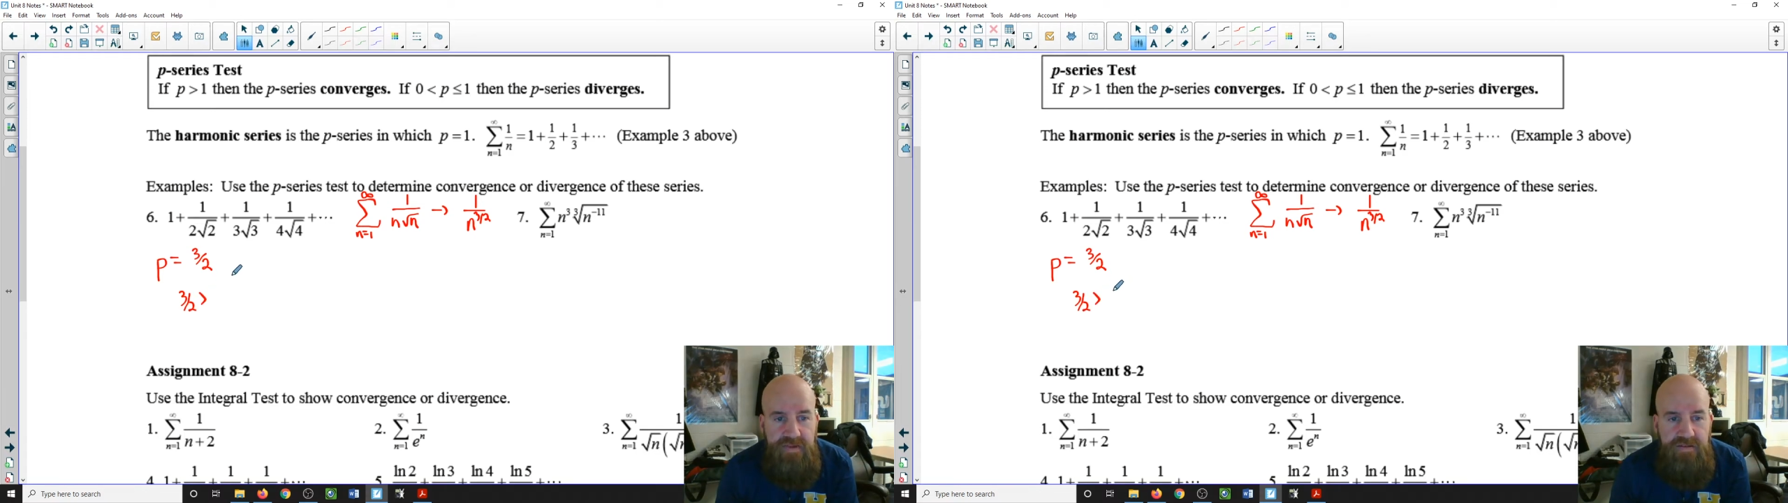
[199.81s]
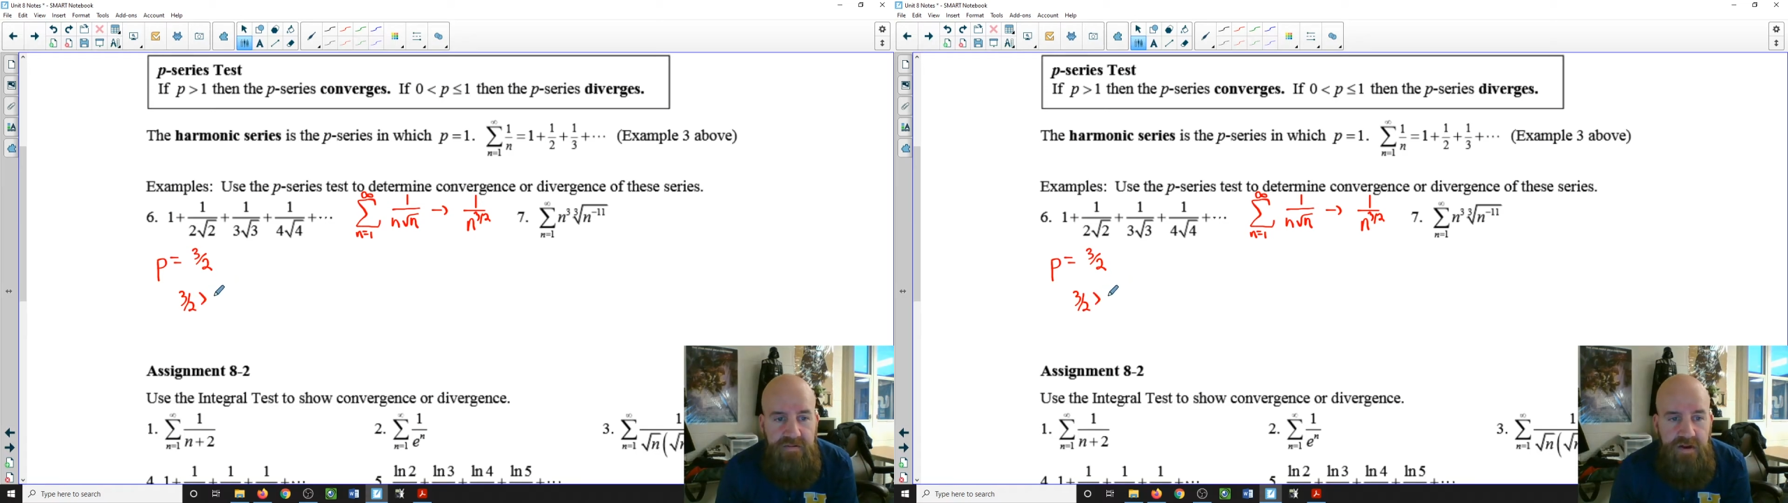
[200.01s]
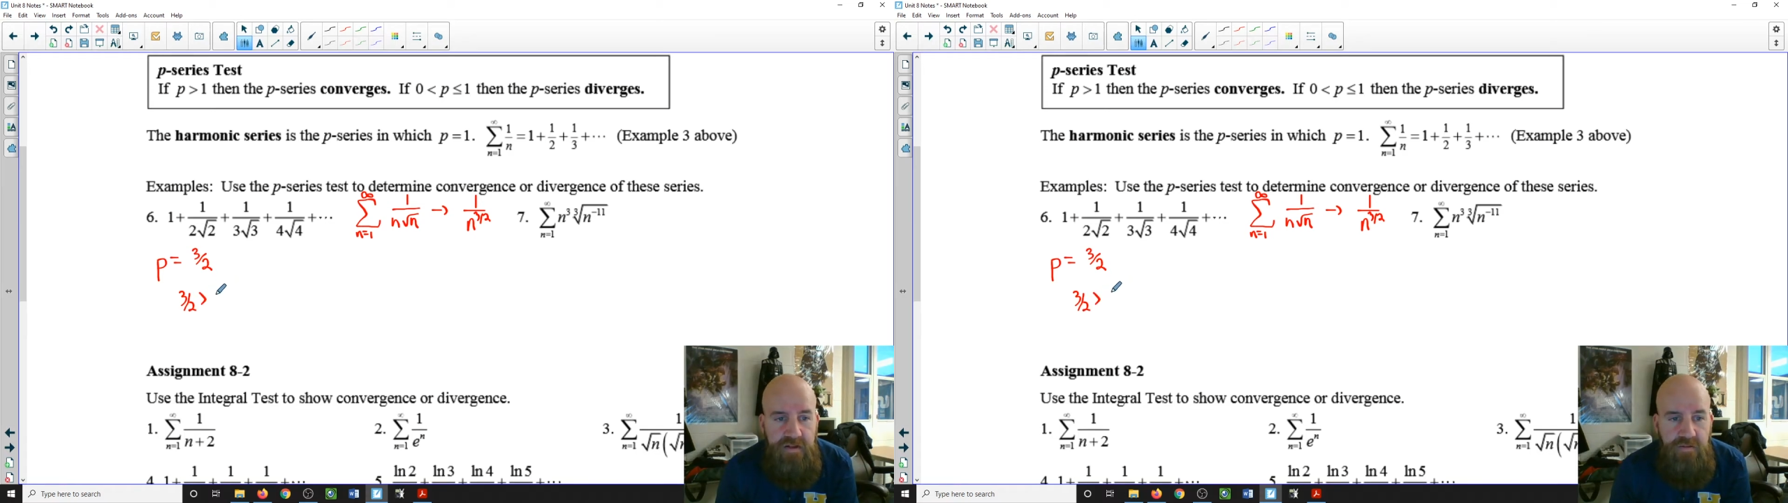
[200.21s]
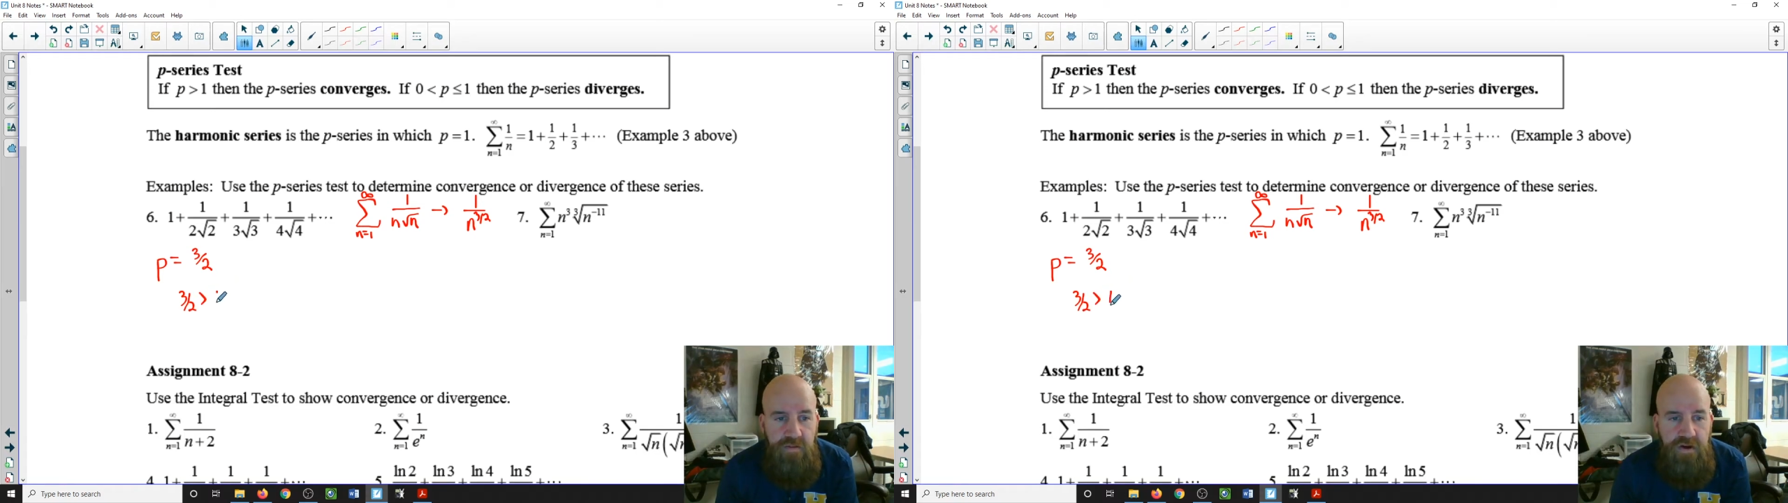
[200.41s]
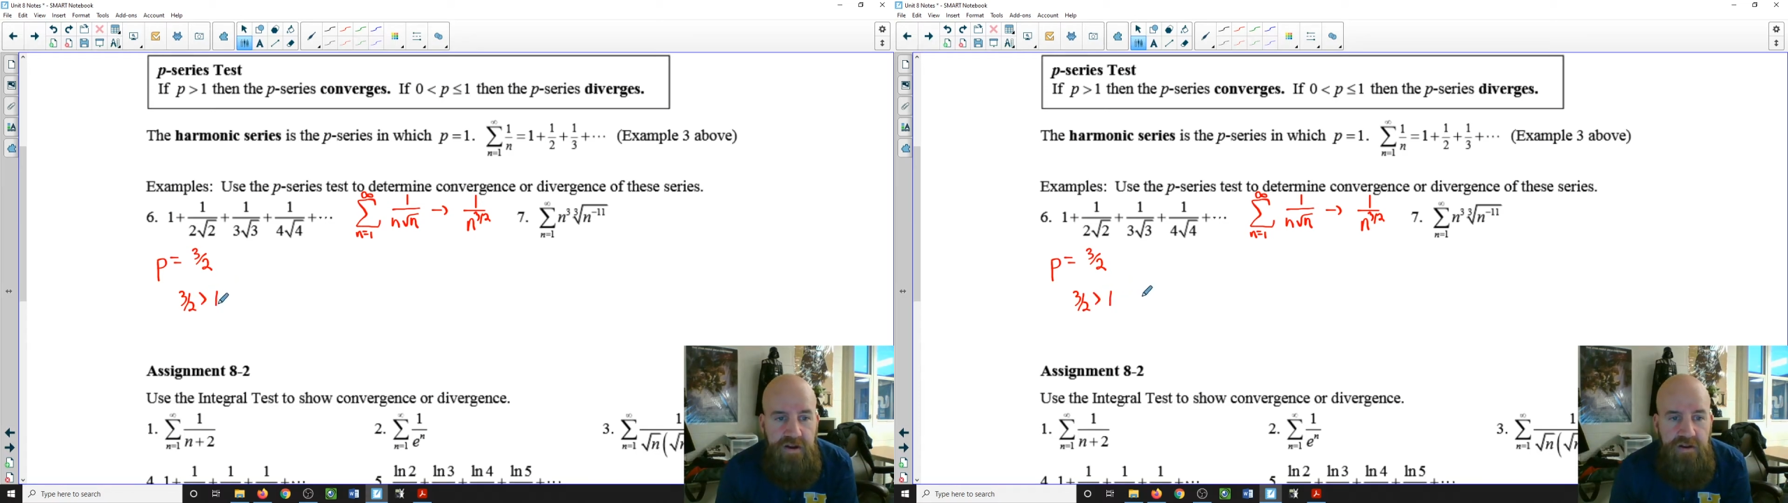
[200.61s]
it's greater than
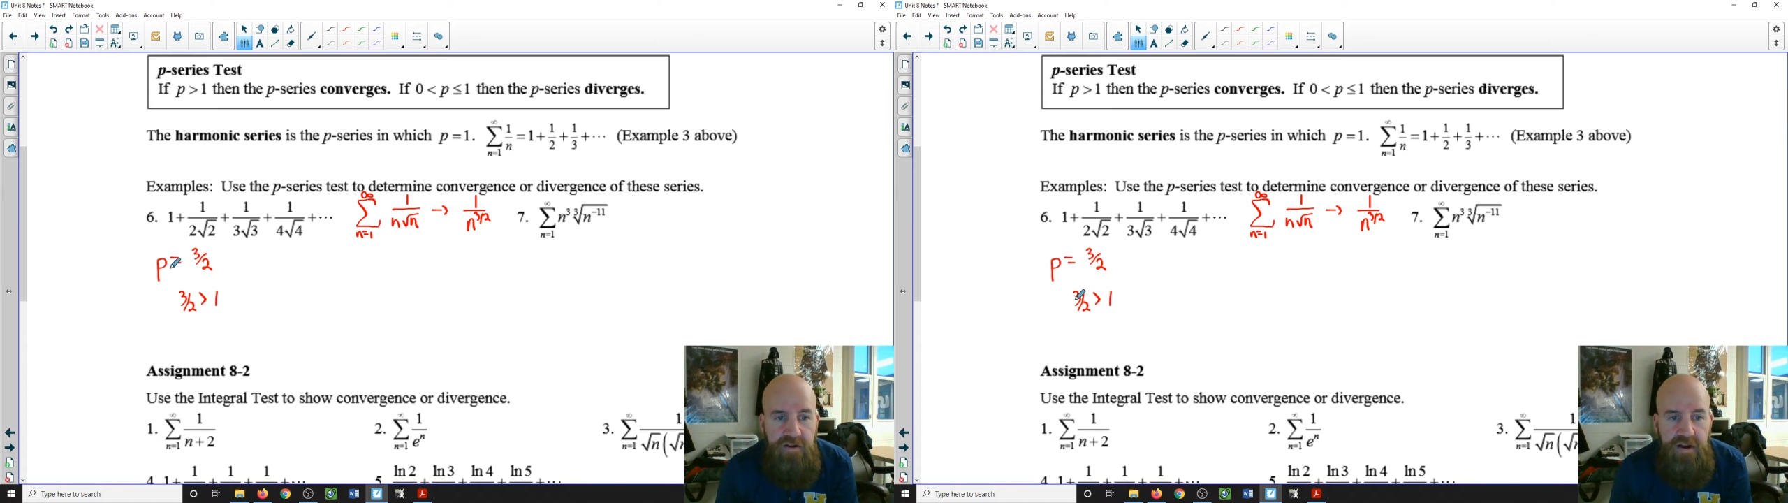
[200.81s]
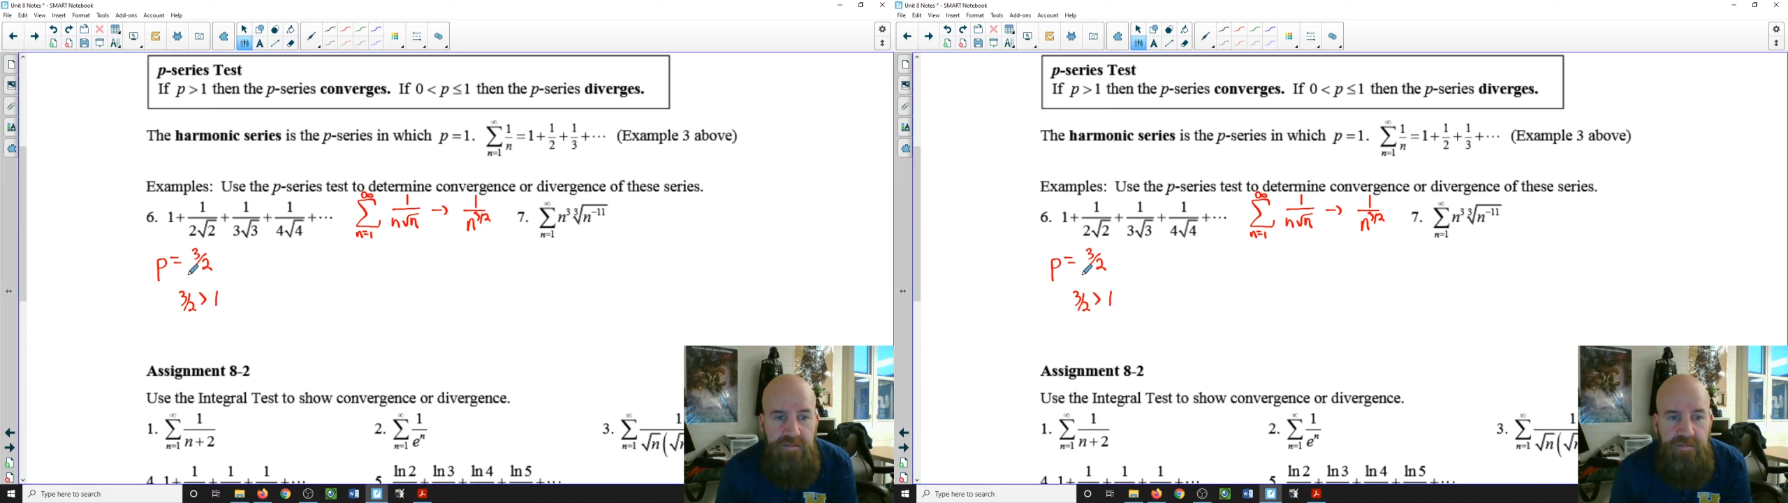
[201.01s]
1 here.